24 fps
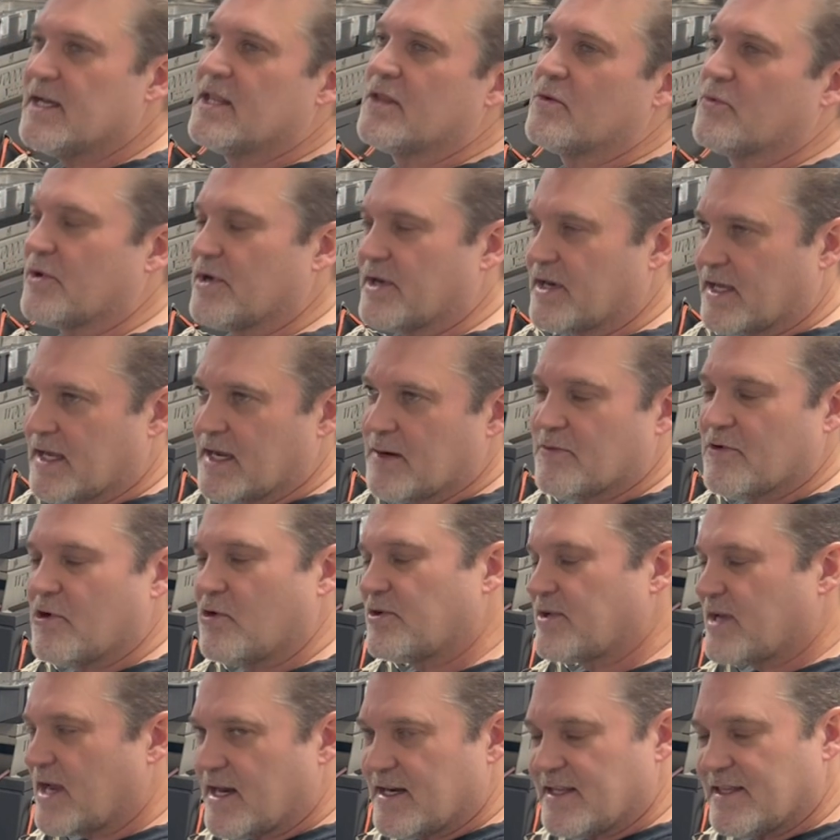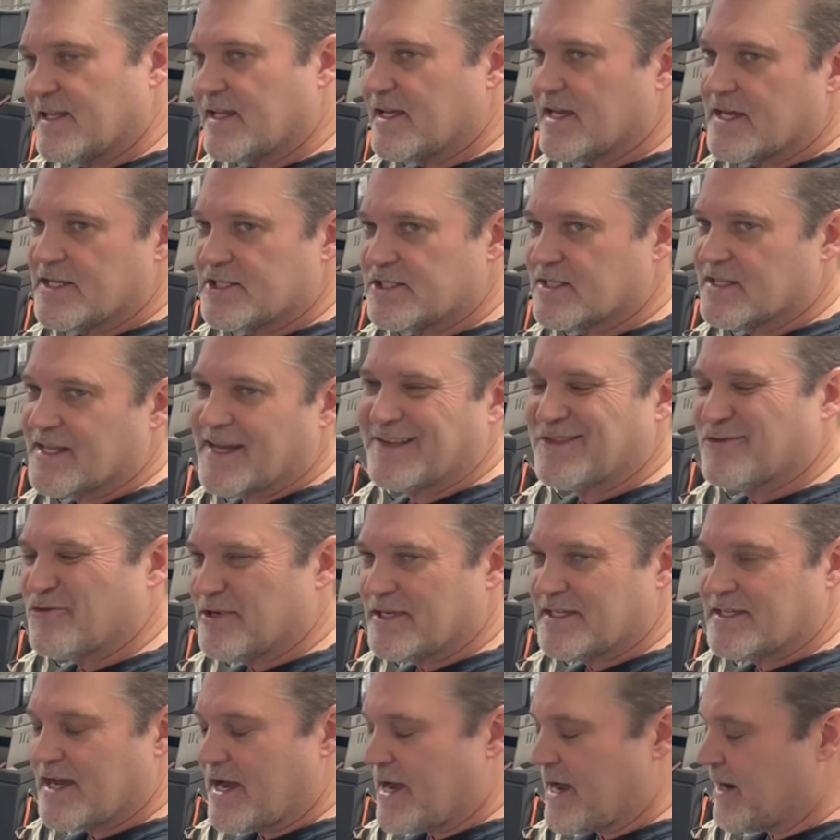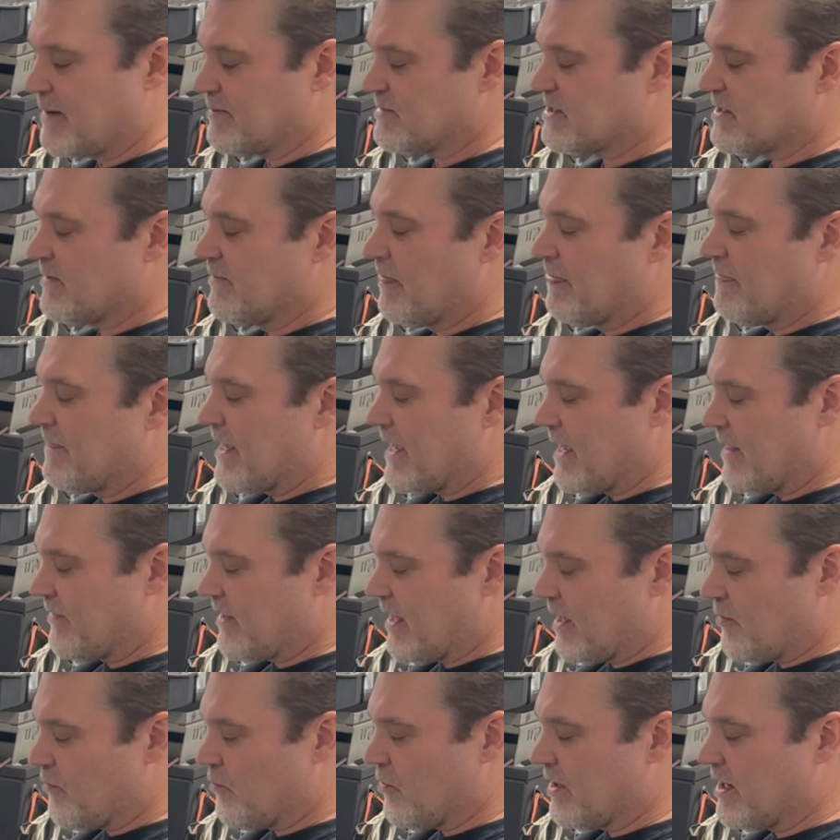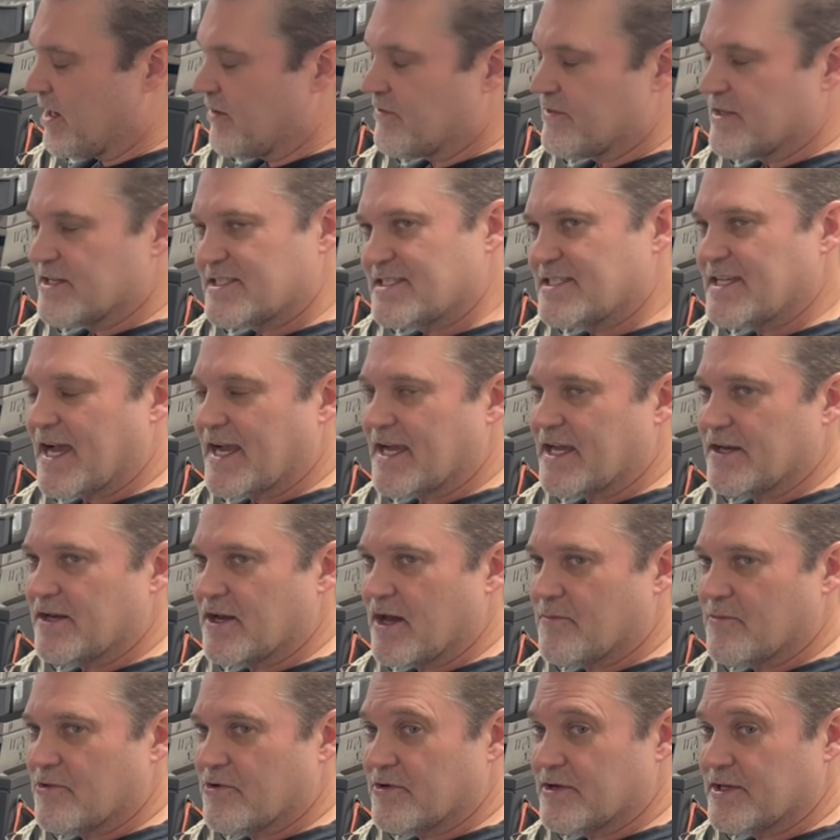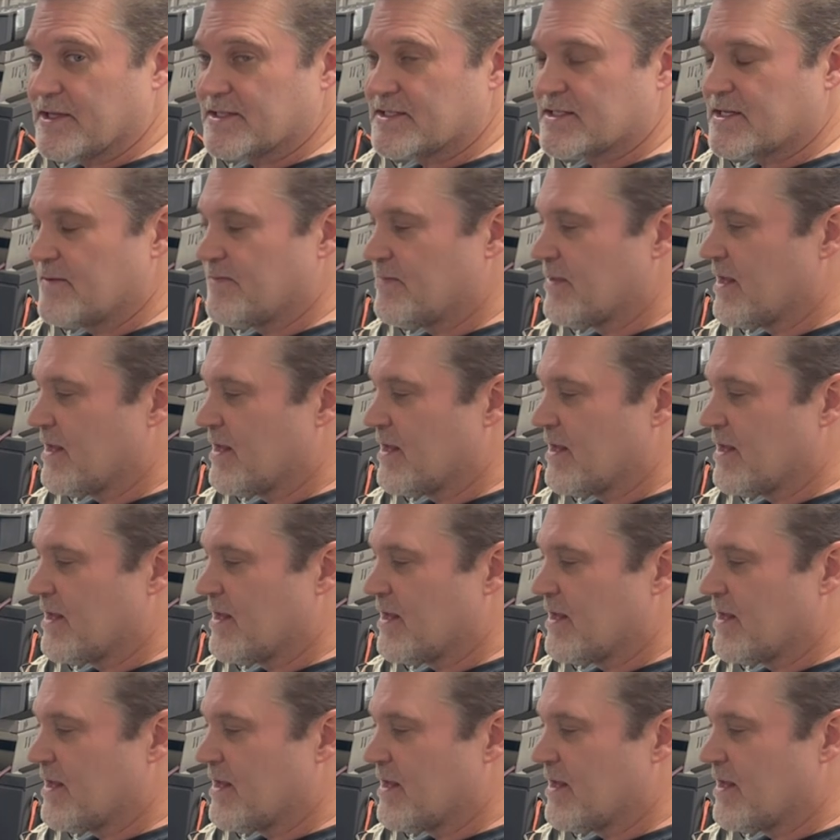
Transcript: We're going to keep rotating the engine like 3 times, and then whatever the second number is.